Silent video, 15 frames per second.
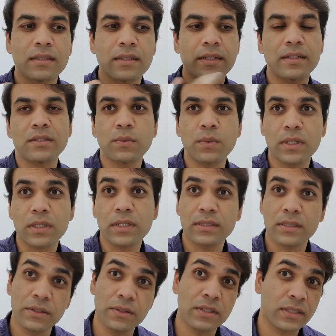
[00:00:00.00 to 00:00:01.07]
That is what the
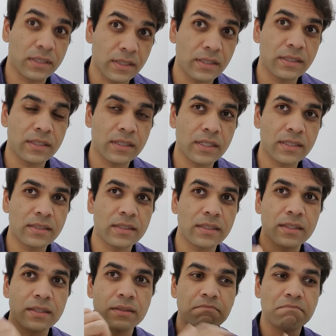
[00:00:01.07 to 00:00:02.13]
neurosurgeon asked.
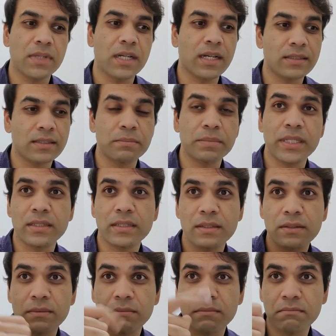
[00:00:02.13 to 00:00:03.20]
He asked the
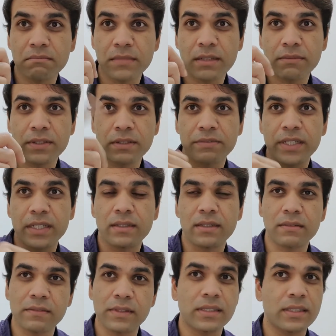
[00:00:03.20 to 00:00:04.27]
patient to lift the finger,
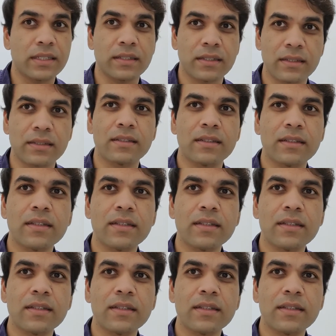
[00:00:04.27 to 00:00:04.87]
which he did.